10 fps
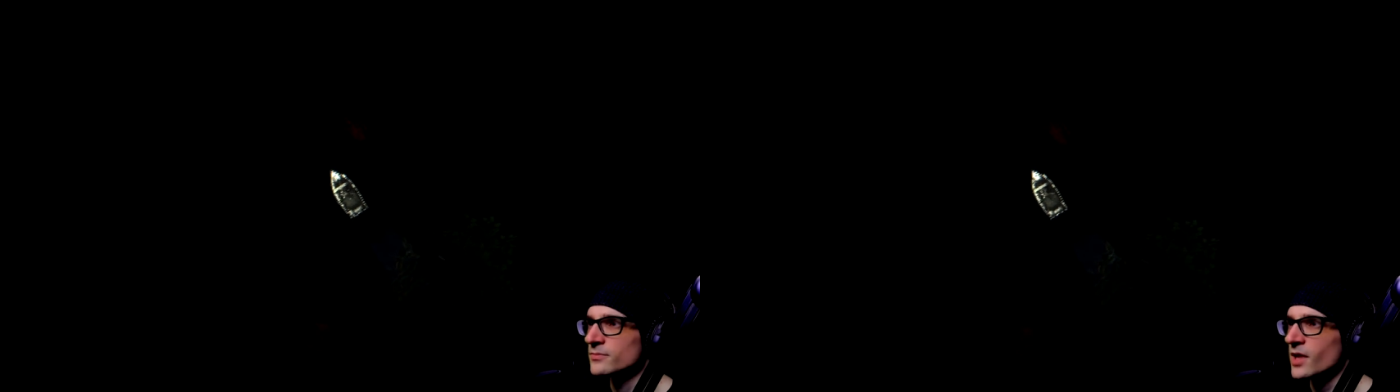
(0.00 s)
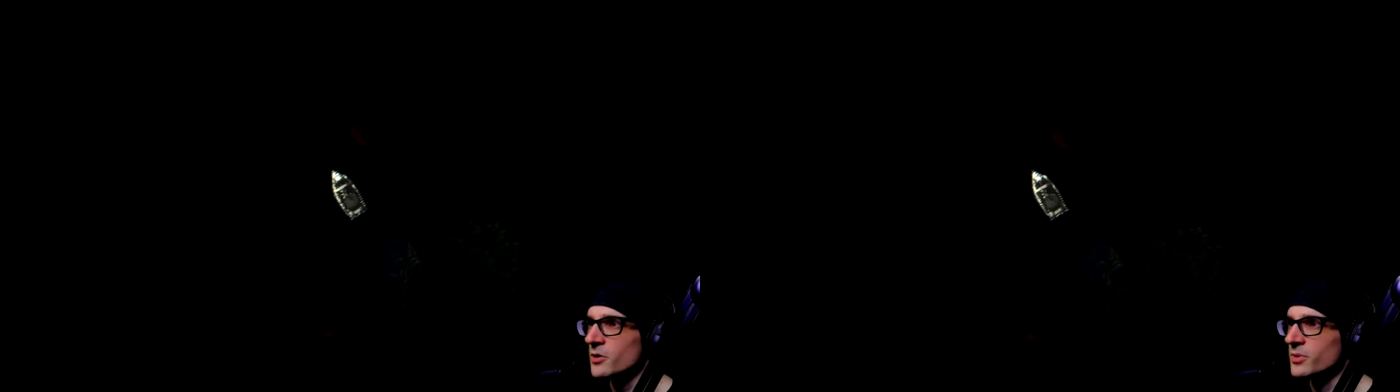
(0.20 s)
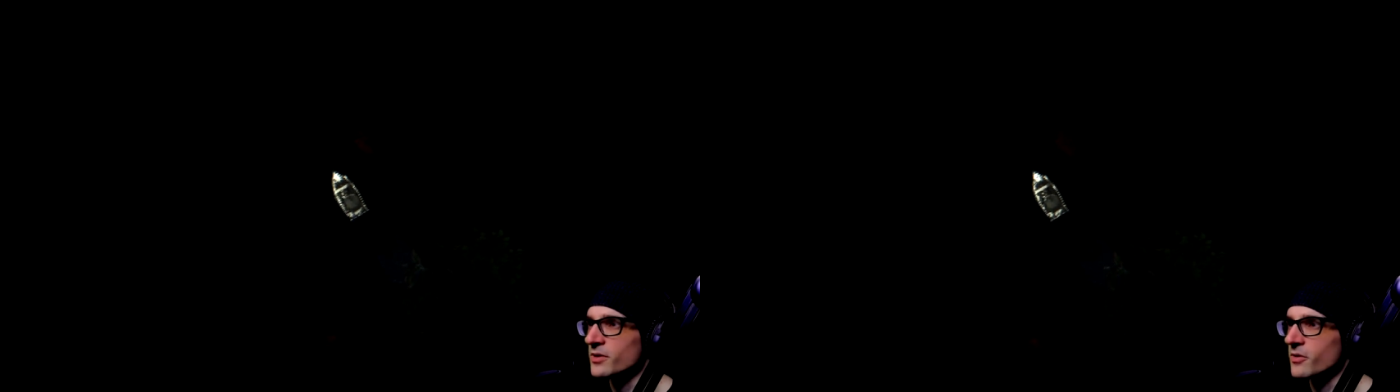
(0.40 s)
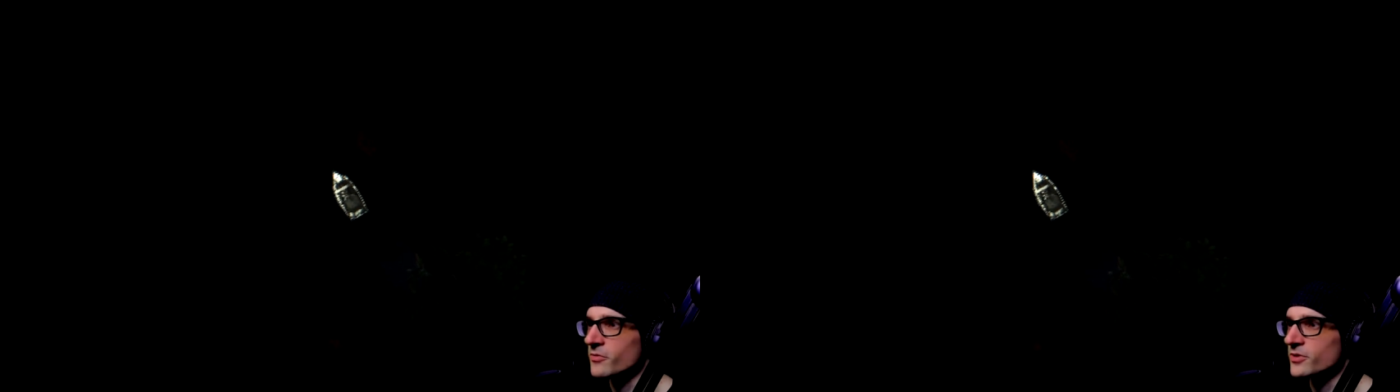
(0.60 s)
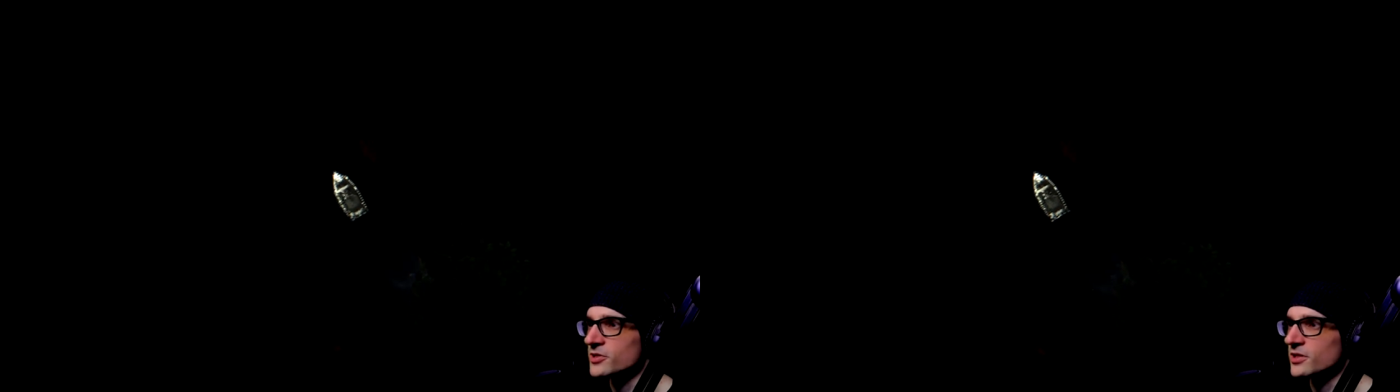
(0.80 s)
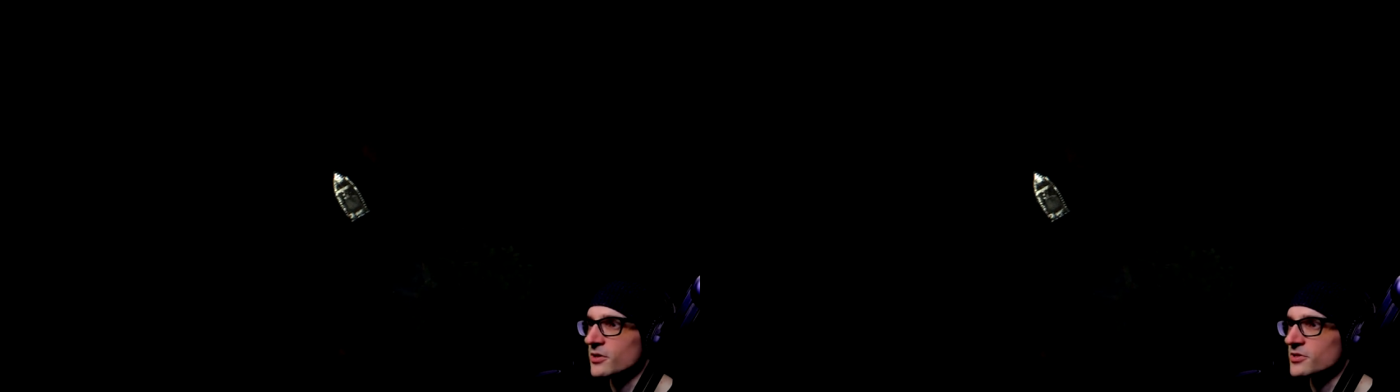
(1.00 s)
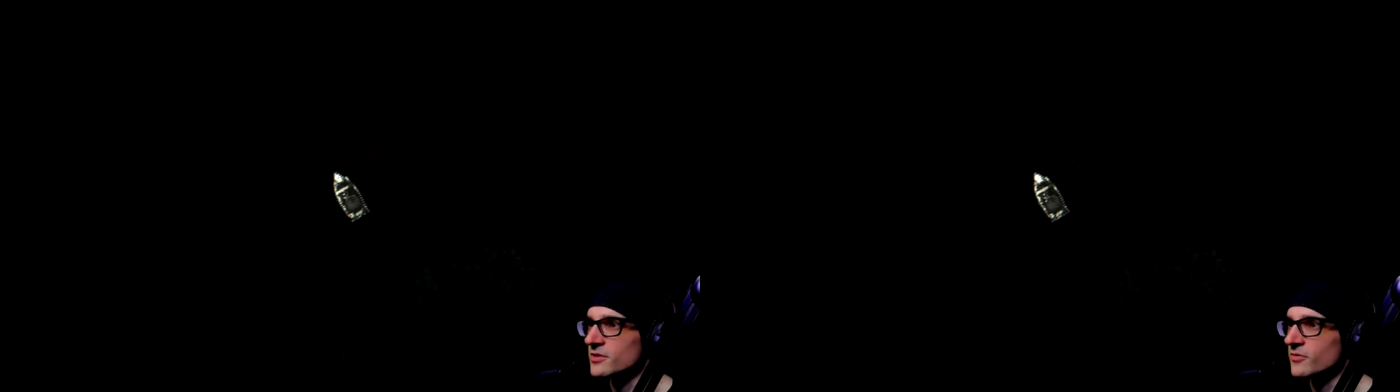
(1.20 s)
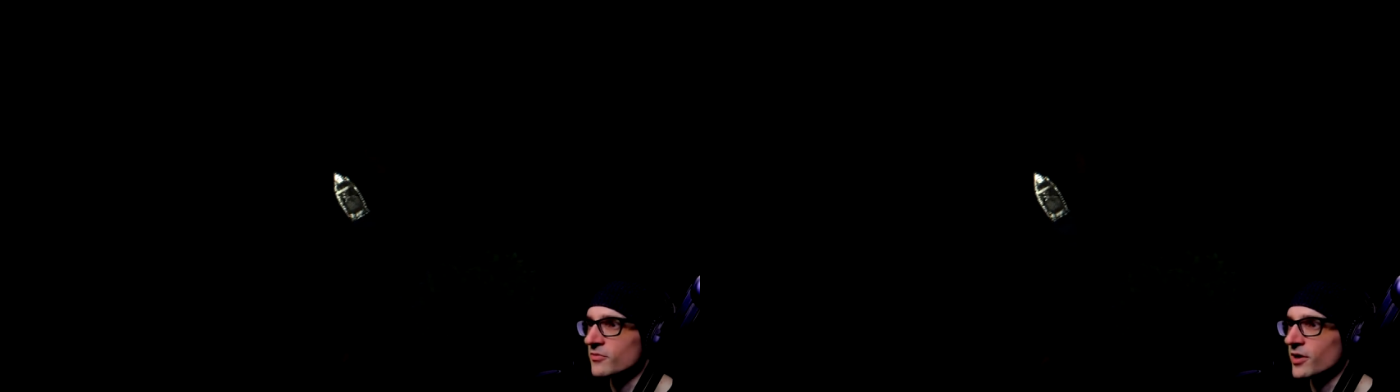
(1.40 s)
How do we go fishing though? Is it
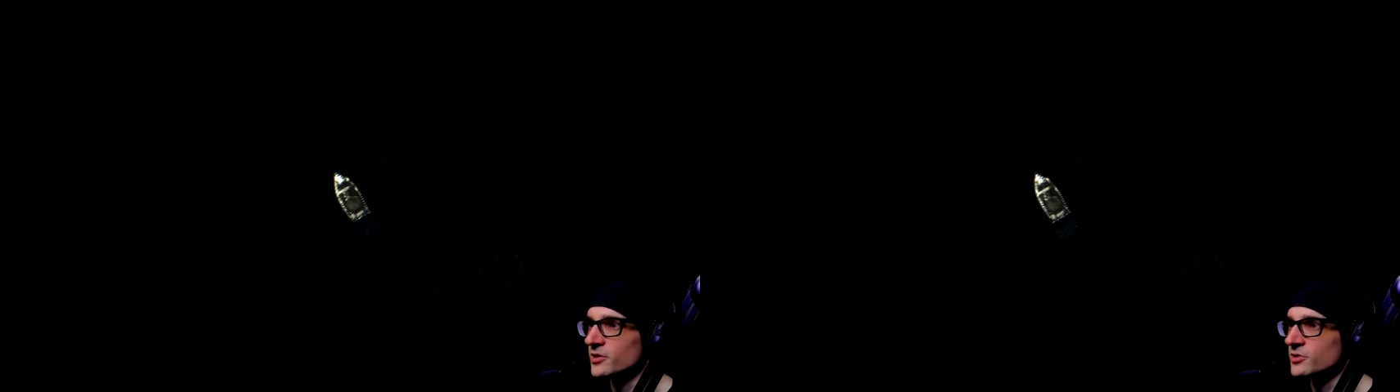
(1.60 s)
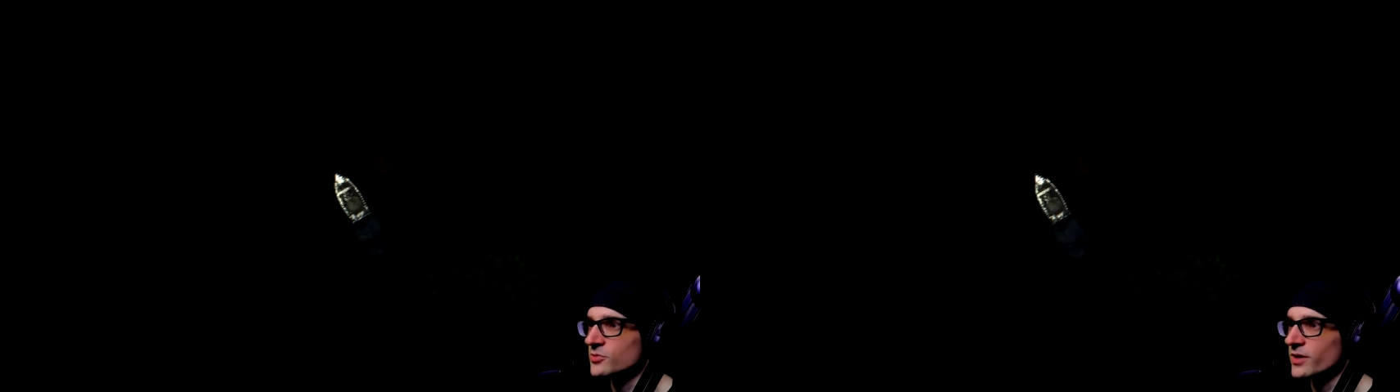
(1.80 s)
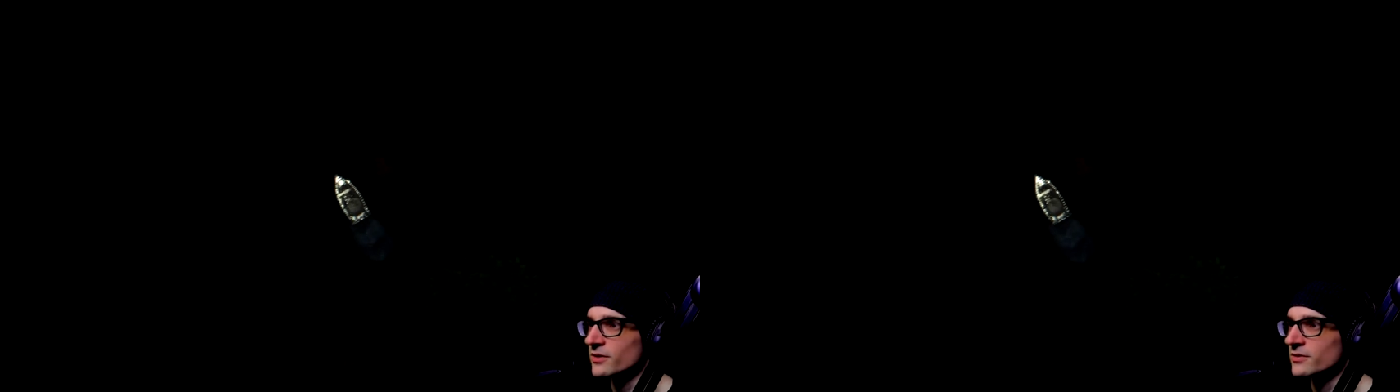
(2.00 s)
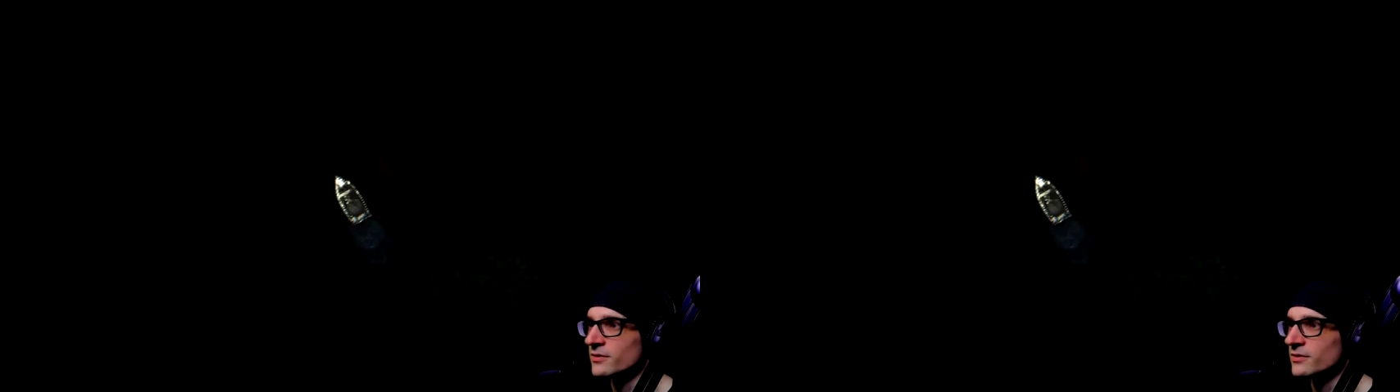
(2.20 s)
in frontal swing?